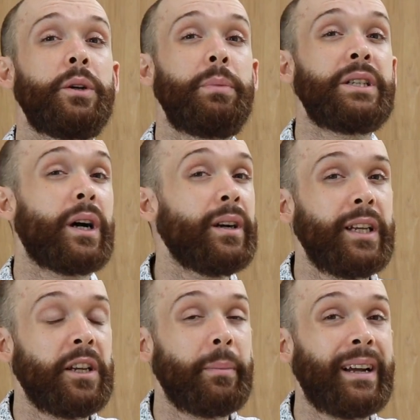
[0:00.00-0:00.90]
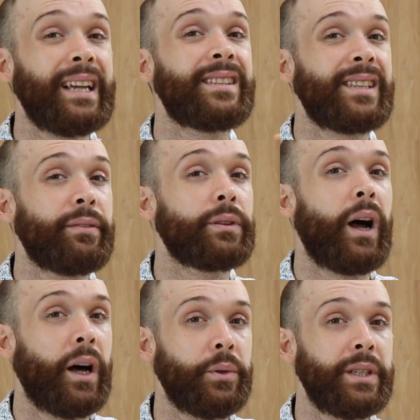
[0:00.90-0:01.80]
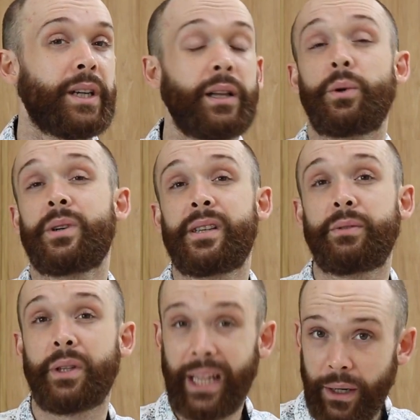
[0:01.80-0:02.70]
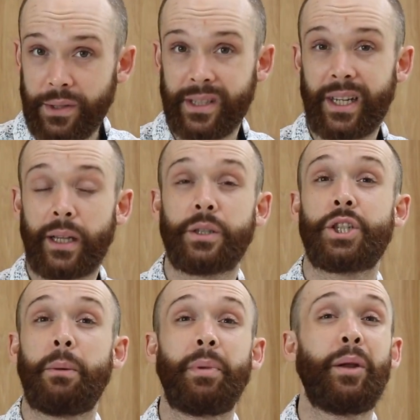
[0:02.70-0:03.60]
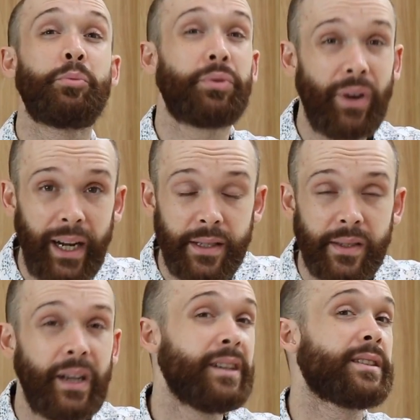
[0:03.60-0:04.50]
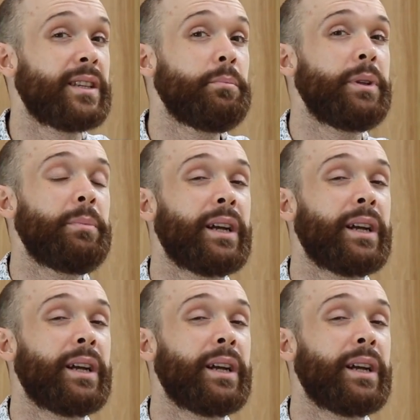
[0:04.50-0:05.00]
could be talking about a several hundred dollar or several thousand dollar jump in price simply